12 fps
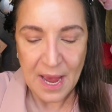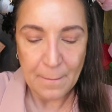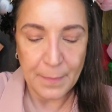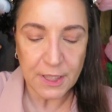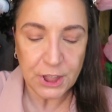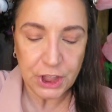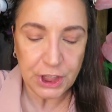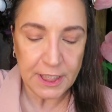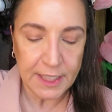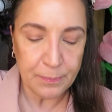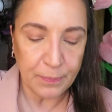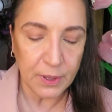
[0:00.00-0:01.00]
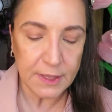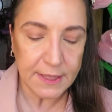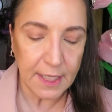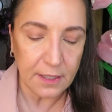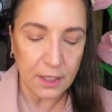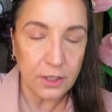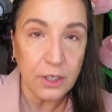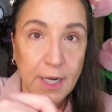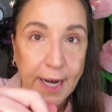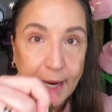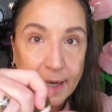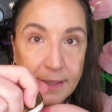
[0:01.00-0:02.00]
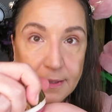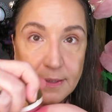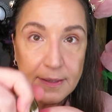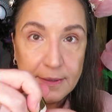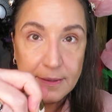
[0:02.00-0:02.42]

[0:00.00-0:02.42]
But she puts it on her hand,